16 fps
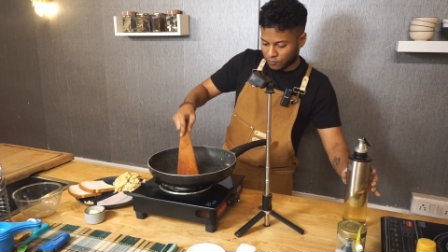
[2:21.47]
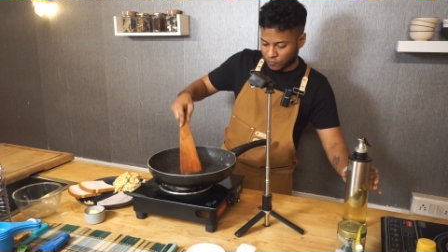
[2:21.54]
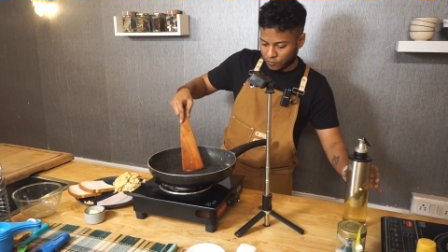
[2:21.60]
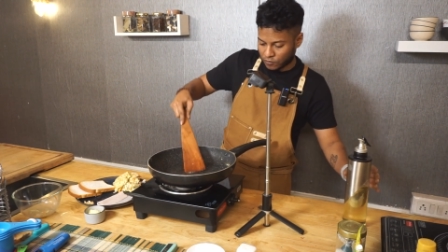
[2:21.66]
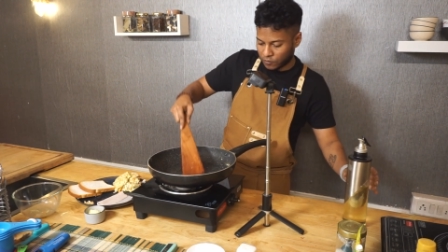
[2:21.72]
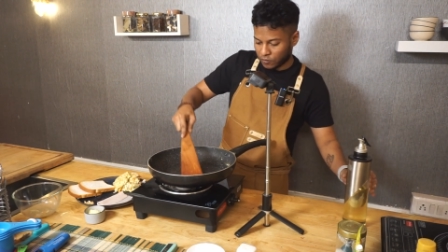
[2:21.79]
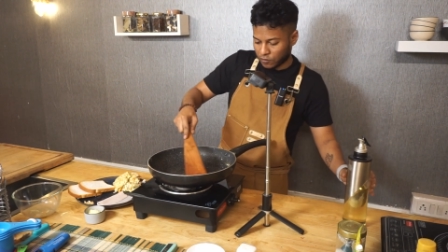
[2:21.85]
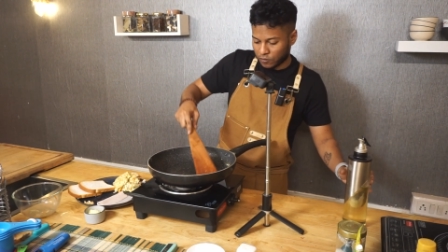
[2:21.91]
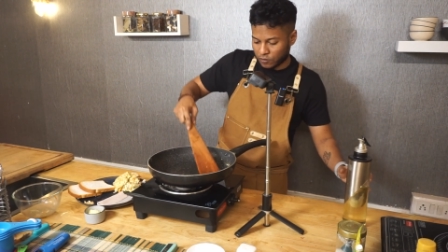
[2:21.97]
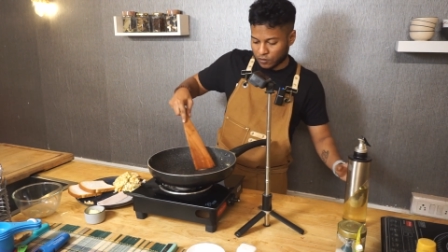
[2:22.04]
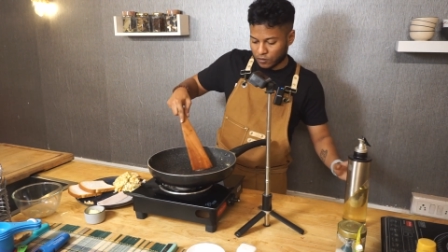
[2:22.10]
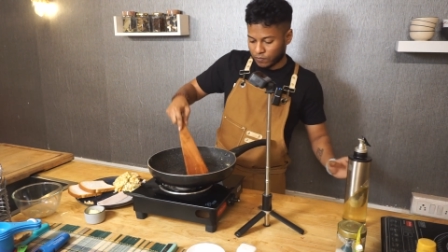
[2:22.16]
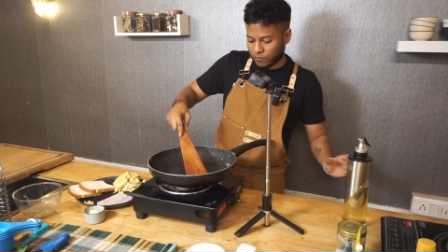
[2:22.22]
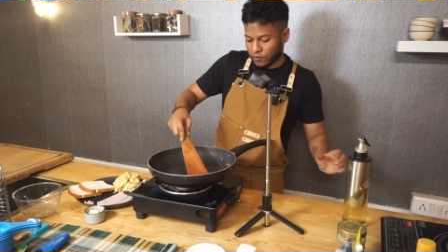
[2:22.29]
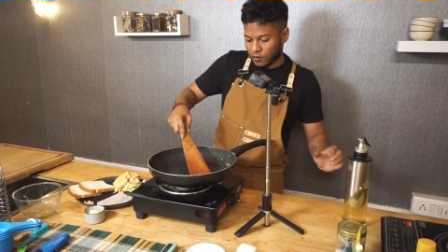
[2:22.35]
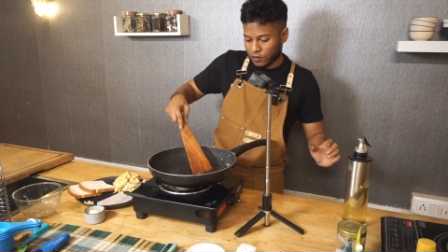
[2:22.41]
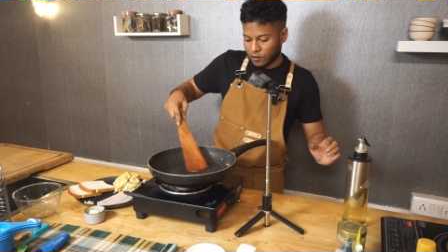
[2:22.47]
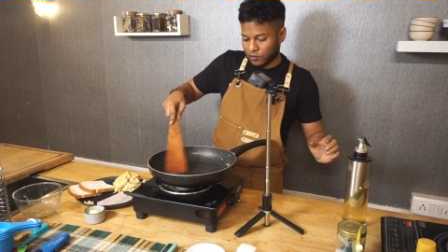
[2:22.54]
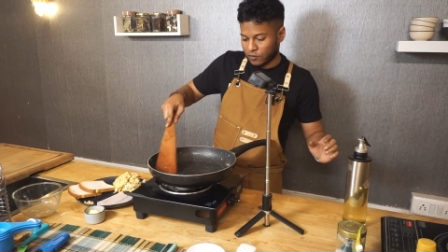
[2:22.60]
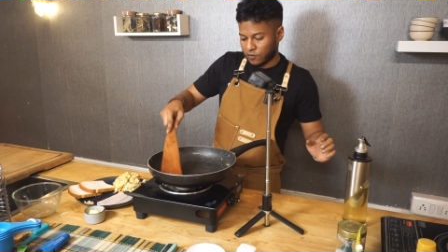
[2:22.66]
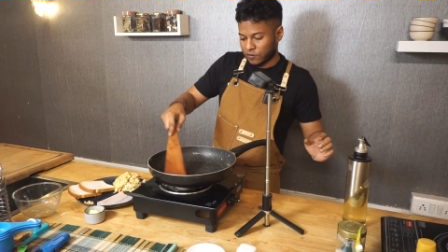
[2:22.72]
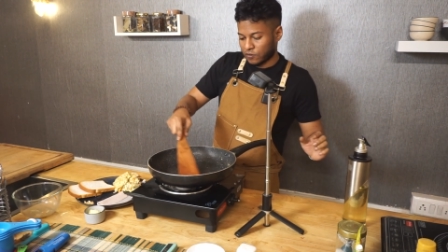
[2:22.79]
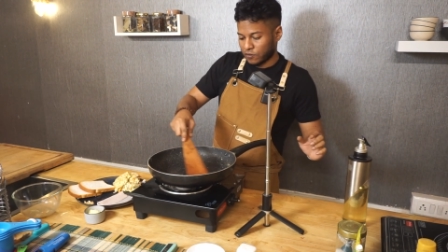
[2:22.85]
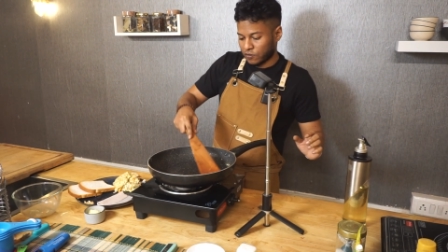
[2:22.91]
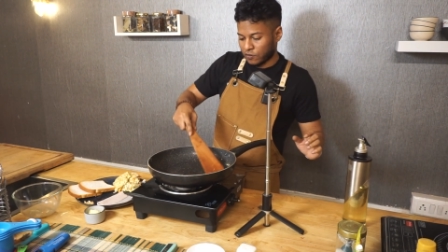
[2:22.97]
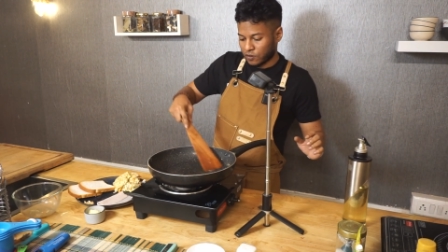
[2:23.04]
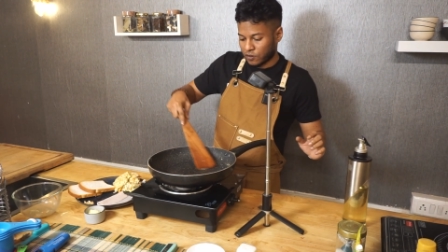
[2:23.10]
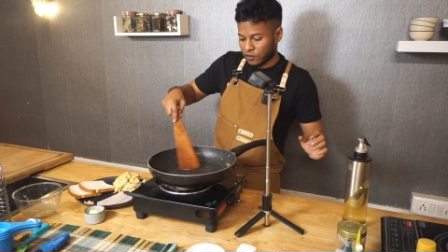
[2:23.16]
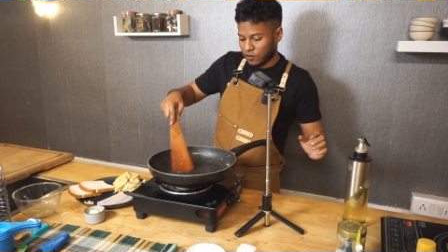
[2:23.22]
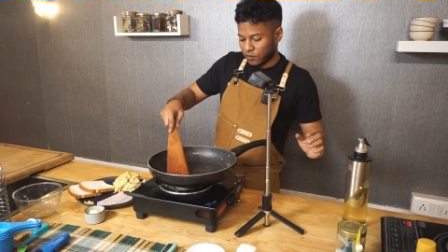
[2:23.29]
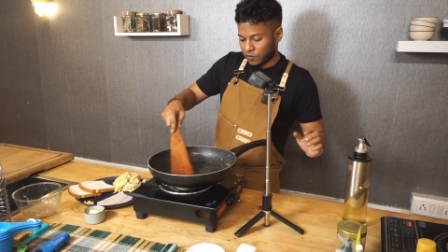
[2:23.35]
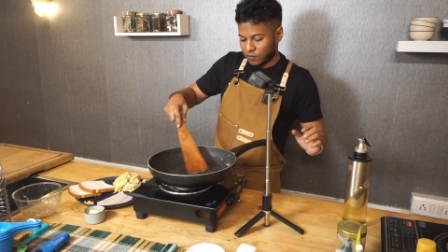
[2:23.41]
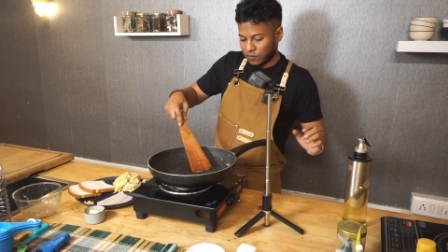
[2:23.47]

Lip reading: so that the pan isn't dry.